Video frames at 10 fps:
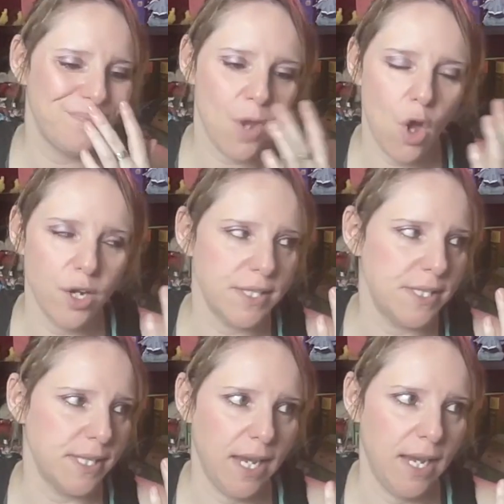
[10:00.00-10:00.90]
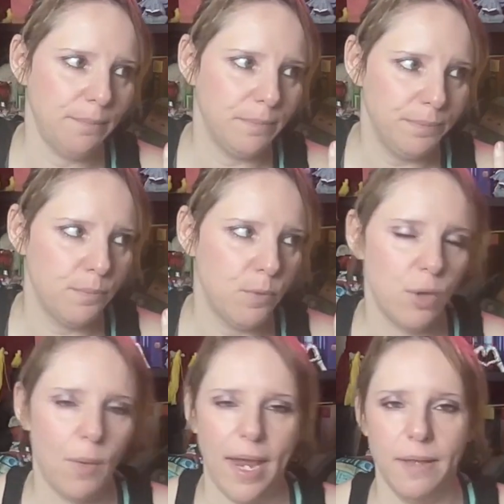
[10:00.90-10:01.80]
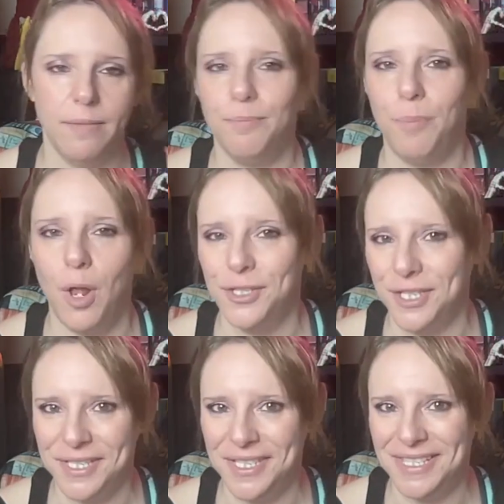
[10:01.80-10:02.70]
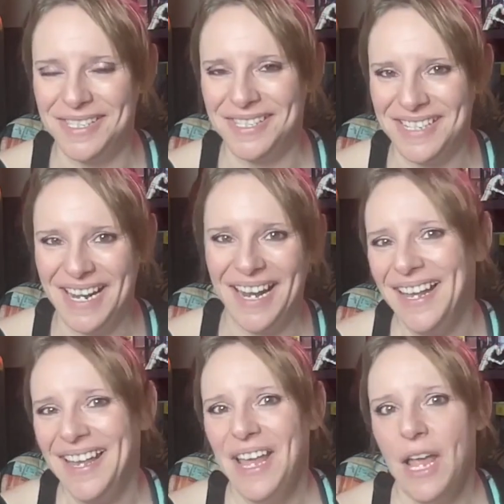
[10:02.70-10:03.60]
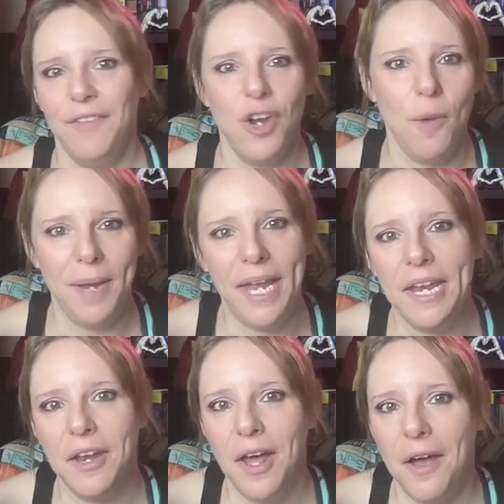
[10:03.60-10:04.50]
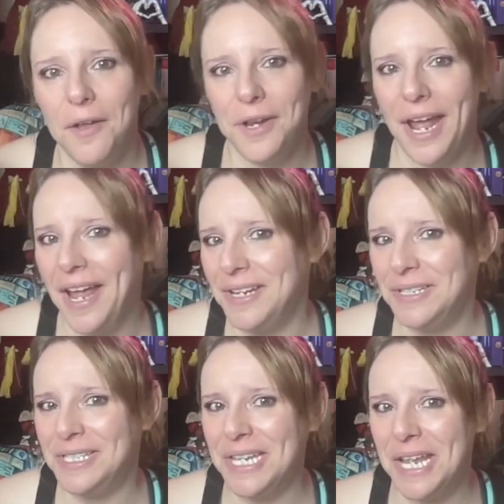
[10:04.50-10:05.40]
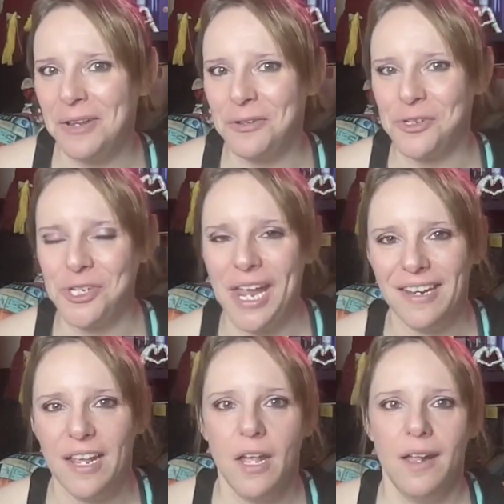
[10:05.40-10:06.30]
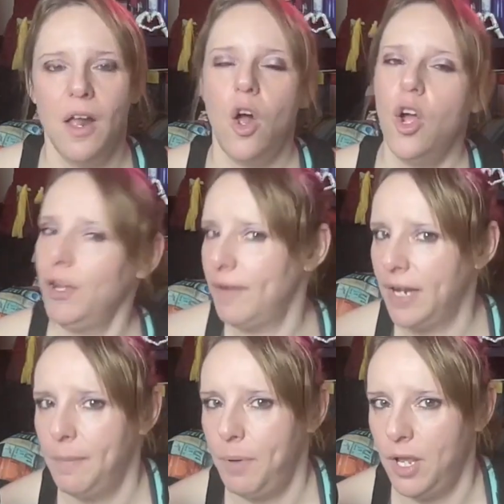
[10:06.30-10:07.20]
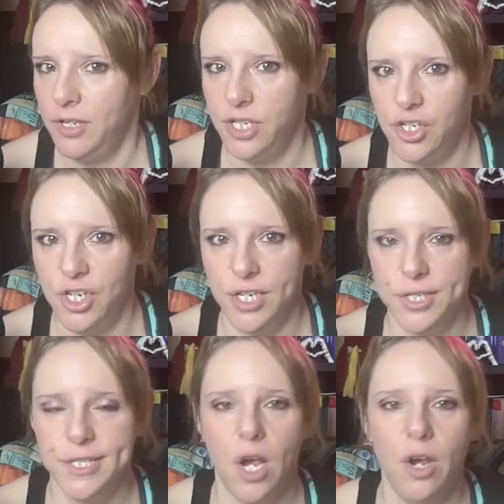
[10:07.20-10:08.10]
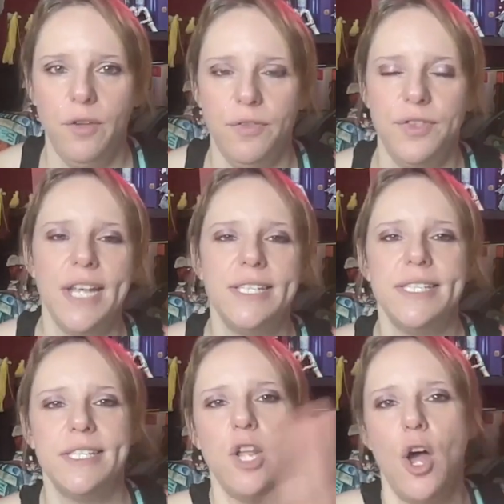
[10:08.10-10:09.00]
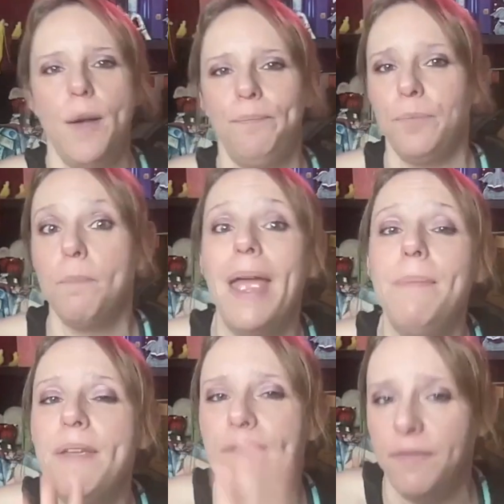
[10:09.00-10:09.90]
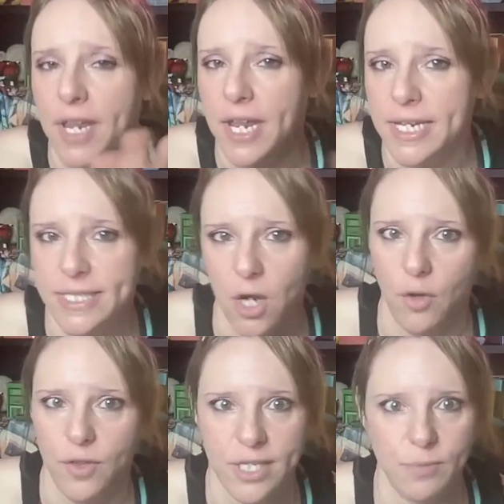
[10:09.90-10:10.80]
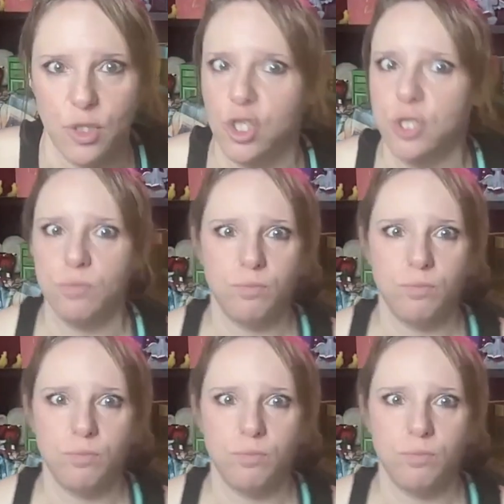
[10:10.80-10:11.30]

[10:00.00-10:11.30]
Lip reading: honestly, with the way politics is today, if you're not being an underhanded, sneaky little shit, are you really a politician? So this is not, maybe 50 years ago, this was